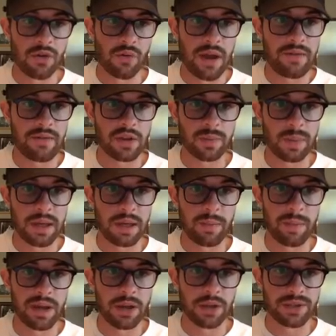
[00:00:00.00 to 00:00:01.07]
Ravens play the
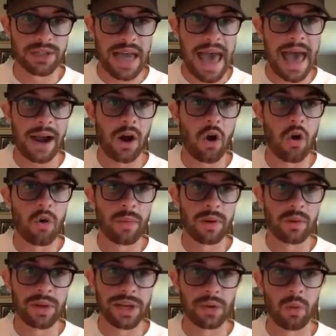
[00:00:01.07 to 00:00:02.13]
Bills at home
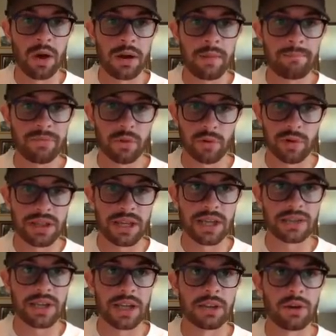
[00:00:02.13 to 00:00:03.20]
in week 1. 3
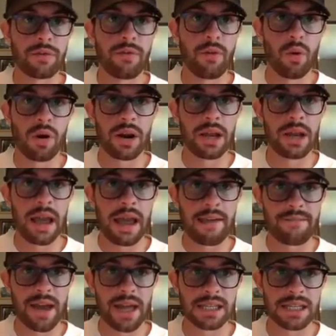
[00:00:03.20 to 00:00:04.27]
things I look for in a
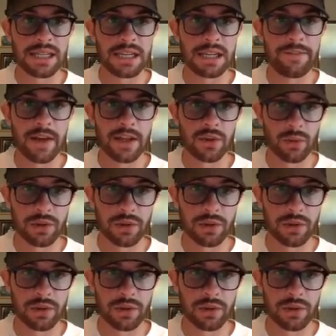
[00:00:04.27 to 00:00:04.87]
fantasy defense when